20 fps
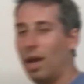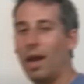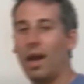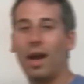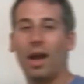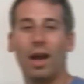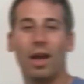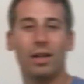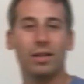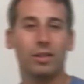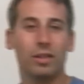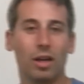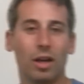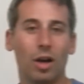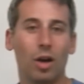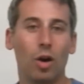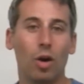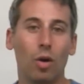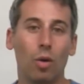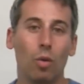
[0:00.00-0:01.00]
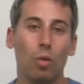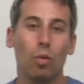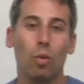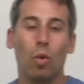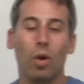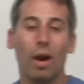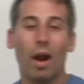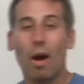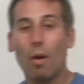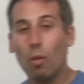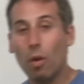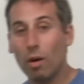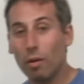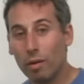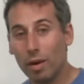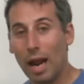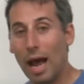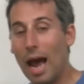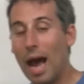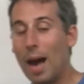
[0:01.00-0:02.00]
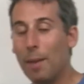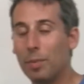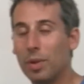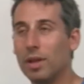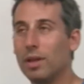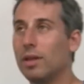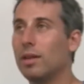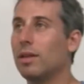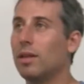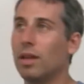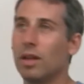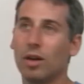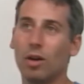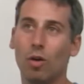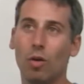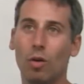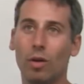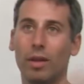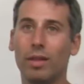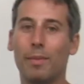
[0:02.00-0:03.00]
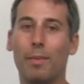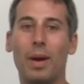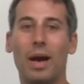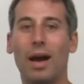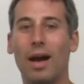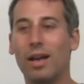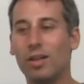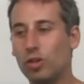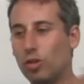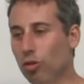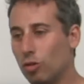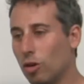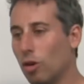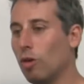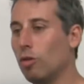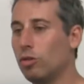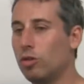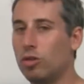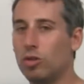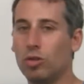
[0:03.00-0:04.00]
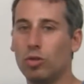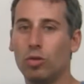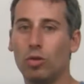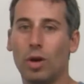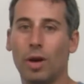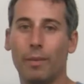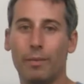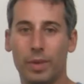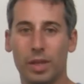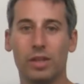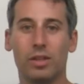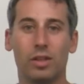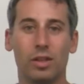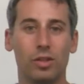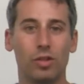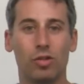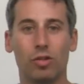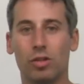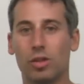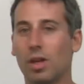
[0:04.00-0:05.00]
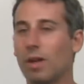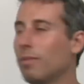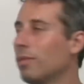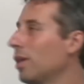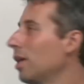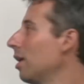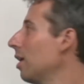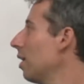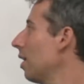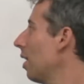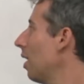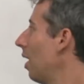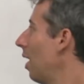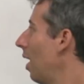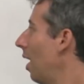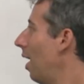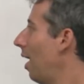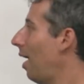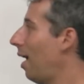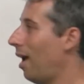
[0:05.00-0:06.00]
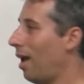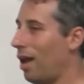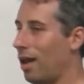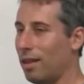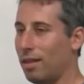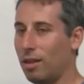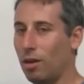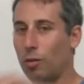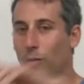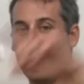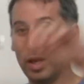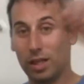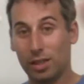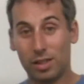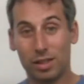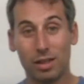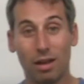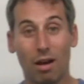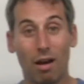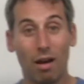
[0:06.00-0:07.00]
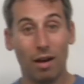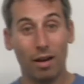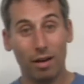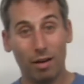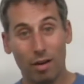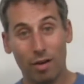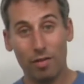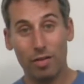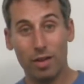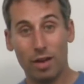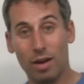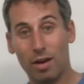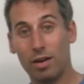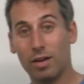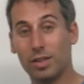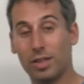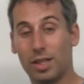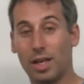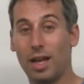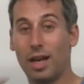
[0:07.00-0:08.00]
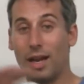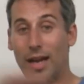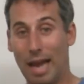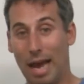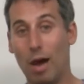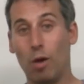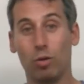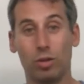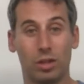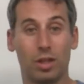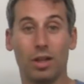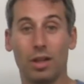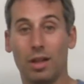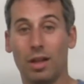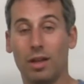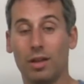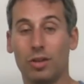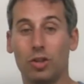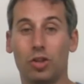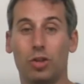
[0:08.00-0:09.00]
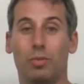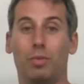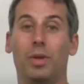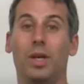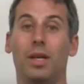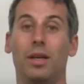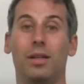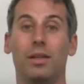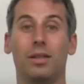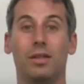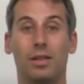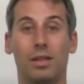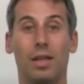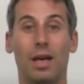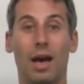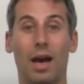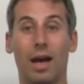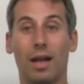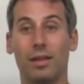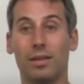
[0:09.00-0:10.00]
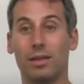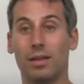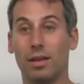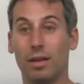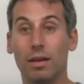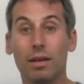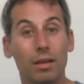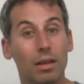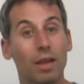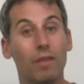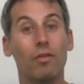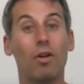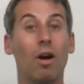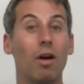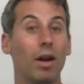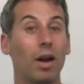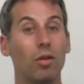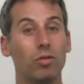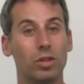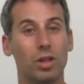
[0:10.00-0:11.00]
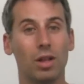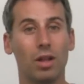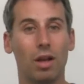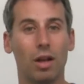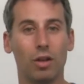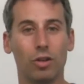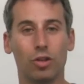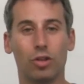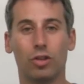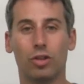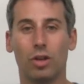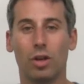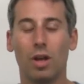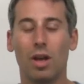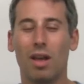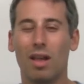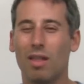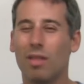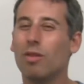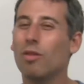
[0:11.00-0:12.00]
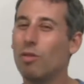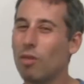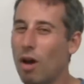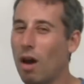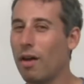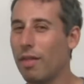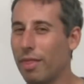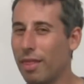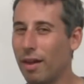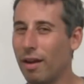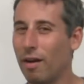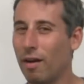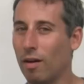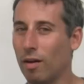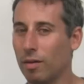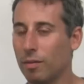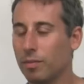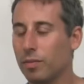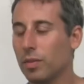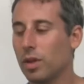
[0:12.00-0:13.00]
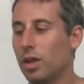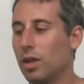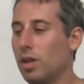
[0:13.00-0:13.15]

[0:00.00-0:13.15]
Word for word: And what would happen, you know, in the past, you go to a business or something, and there'd be a sign on there saying out to lunch means that they've gone out to lunch. They're not there.